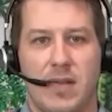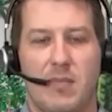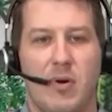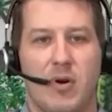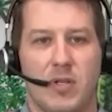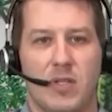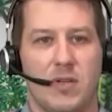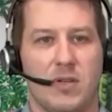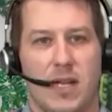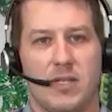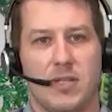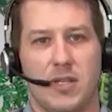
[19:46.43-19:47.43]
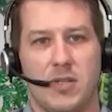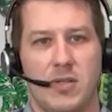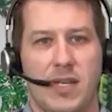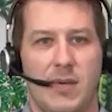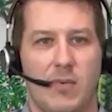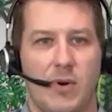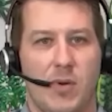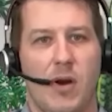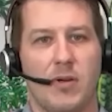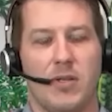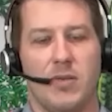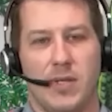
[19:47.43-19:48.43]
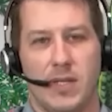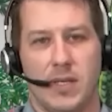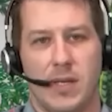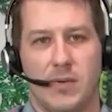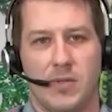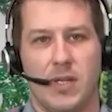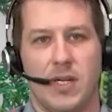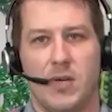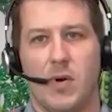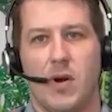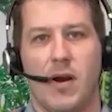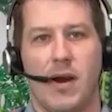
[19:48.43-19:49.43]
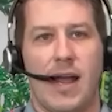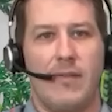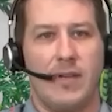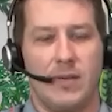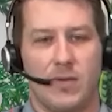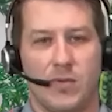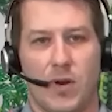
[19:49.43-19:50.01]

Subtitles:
that personal touch that you get where you are doing the coaching and you are having those